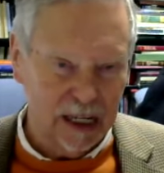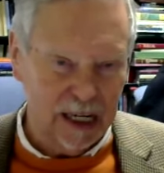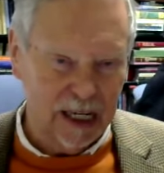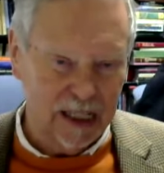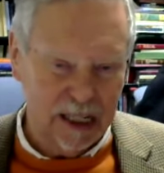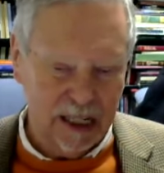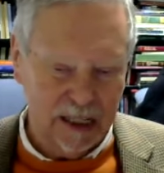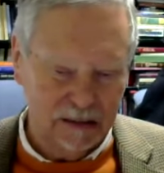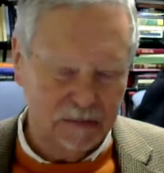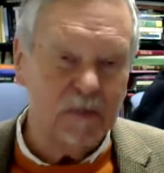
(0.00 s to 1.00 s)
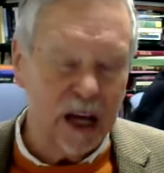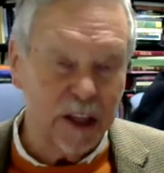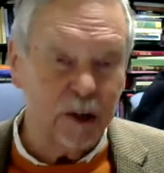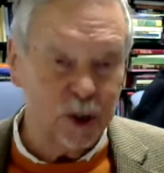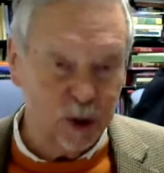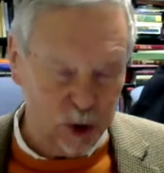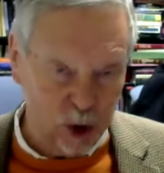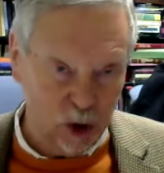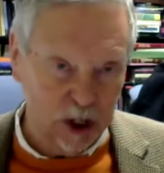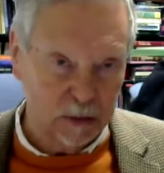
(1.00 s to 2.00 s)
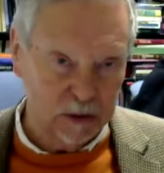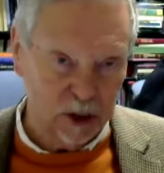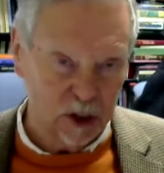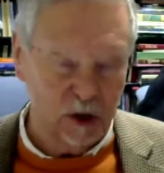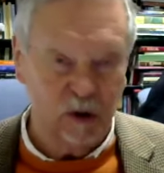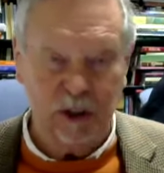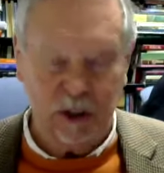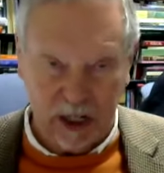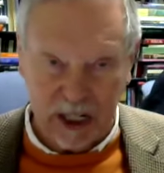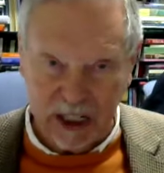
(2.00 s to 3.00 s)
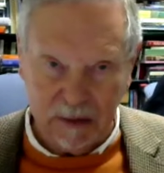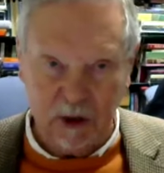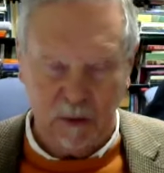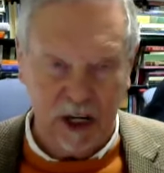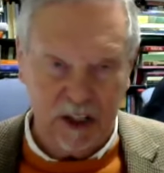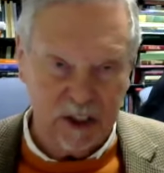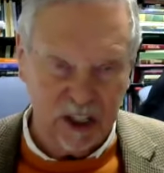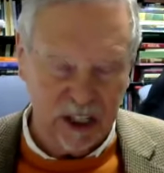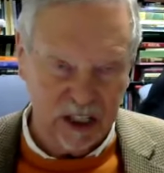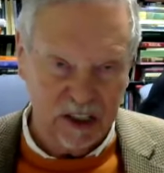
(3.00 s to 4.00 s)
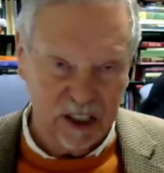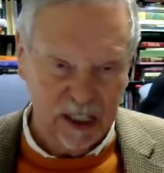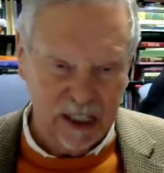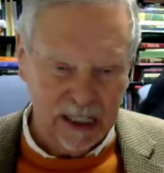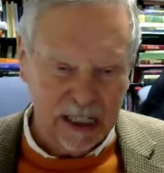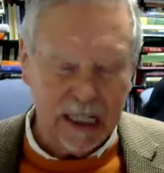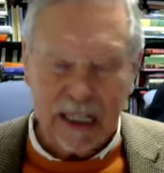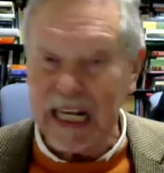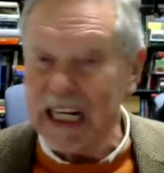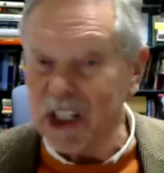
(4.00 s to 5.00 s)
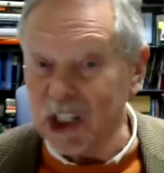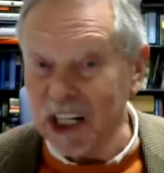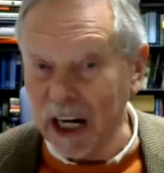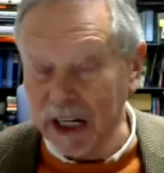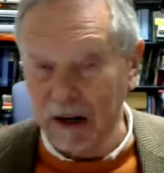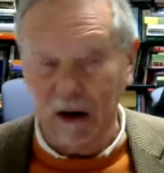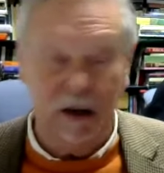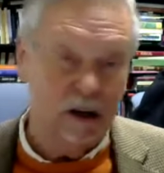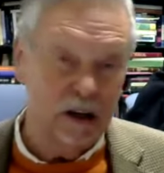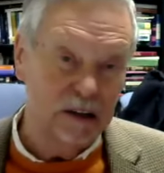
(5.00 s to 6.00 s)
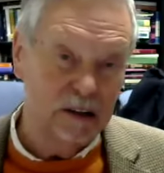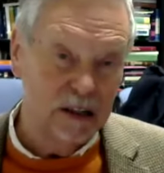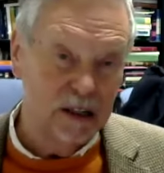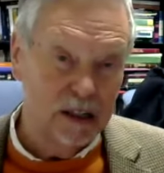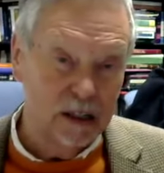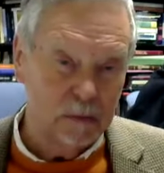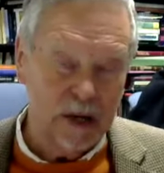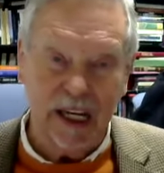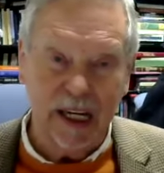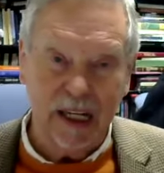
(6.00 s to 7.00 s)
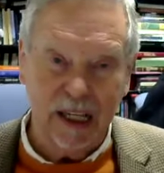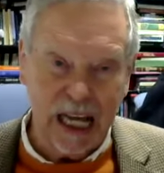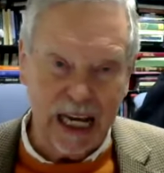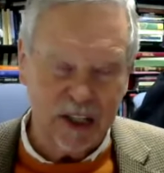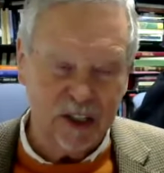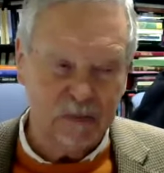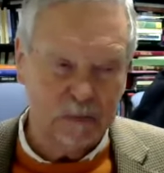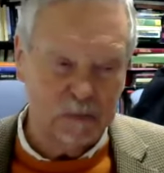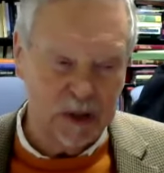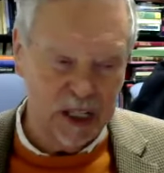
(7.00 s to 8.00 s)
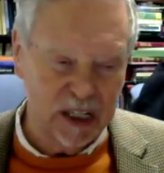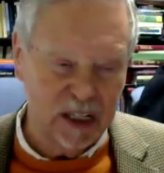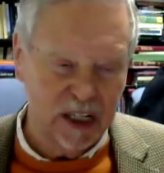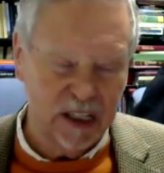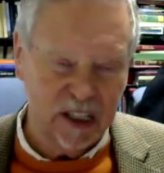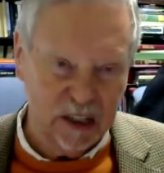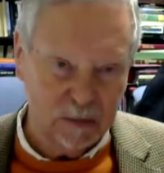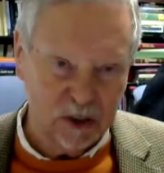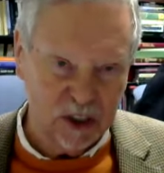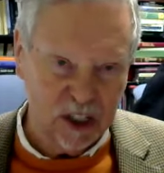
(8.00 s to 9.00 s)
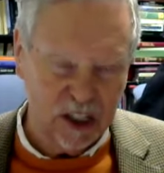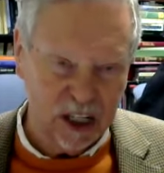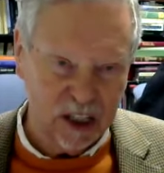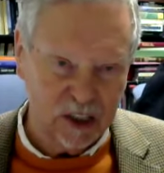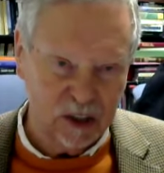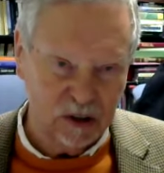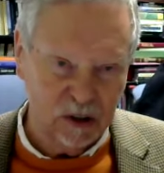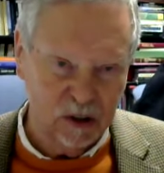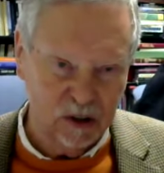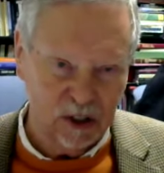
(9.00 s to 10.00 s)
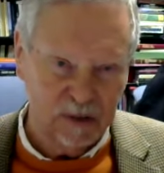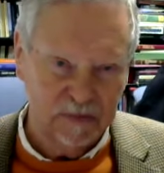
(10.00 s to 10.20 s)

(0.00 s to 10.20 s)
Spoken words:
and then others who join him as generals, a man named Demosthenes, they stay on making last bid attempts to take Syracusa.